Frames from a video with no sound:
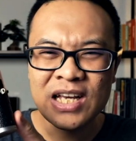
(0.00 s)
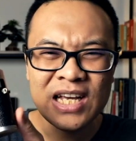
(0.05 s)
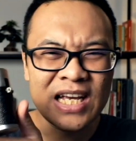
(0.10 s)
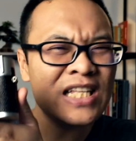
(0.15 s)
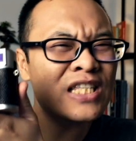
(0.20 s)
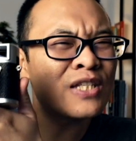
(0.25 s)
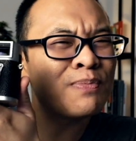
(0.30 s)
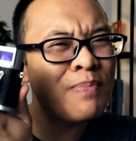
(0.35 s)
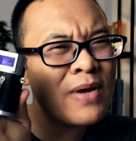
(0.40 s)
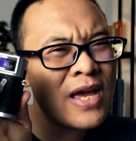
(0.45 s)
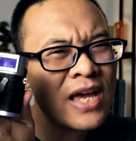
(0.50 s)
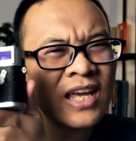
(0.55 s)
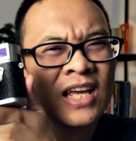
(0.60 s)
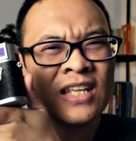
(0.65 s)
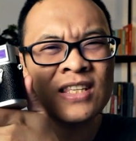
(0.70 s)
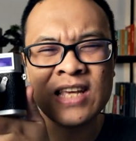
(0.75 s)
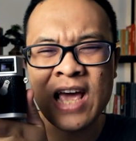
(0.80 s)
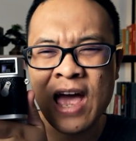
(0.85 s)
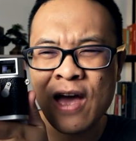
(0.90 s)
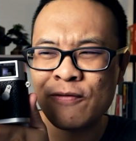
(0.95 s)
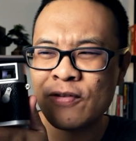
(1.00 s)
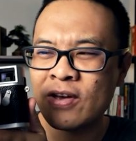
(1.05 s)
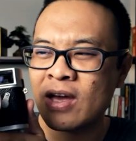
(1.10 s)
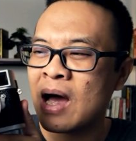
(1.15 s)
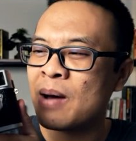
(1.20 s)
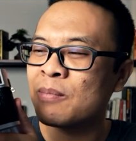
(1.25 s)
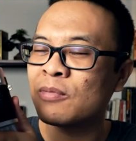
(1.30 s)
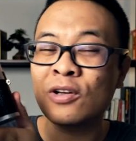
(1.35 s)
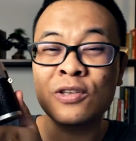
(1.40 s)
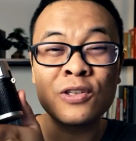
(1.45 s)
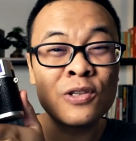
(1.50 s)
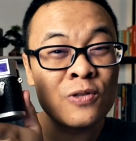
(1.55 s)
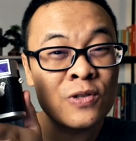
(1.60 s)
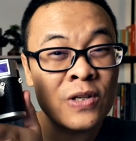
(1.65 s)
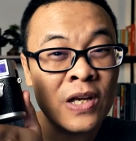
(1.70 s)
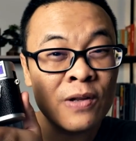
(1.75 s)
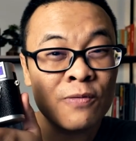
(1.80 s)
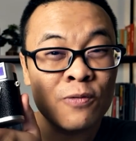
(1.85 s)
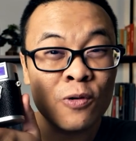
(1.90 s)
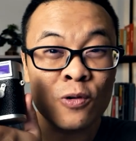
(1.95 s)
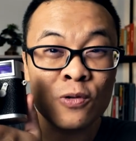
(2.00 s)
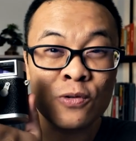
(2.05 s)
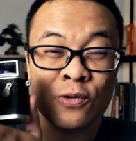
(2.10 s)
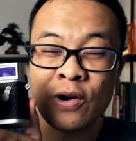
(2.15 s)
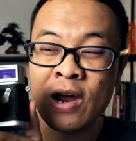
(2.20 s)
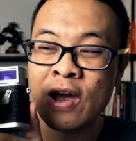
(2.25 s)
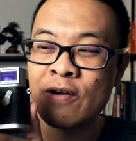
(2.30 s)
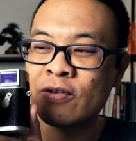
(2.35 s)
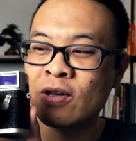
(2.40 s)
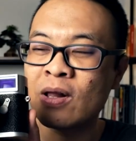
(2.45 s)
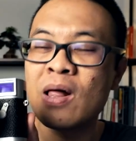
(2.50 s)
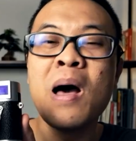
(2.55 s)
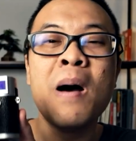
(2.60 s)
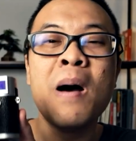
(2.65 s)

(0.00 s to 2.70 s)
It's big, it's heavy, I'm not using it for travel,